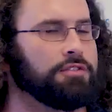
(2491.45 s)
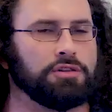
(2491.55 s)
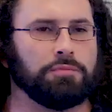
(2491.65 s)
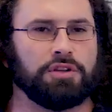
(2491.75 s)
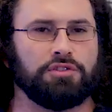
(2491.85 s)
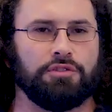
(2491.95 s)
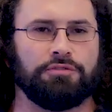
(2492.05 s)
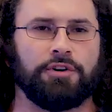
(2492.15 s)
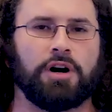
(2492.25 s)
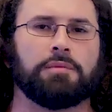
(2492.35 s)
you've got to build
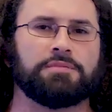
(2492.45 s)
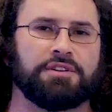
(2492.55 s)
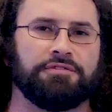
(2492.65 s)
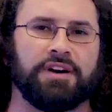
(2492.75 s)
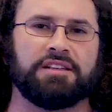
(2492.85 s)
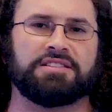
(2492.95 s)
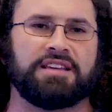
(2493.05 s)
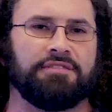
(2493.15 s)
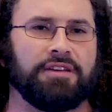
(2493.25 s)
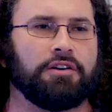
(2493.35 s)
new farms and find
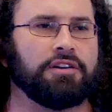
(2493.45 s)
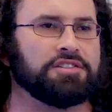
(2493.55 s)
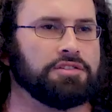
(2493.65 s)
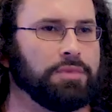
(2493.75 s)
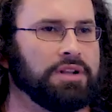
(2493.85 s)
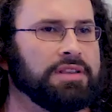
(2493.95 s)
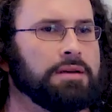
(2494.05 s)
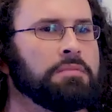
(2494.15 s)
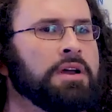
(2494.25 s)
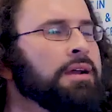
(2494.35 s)
safe areas to build
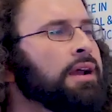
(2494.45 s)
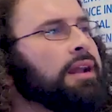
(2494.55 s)
them.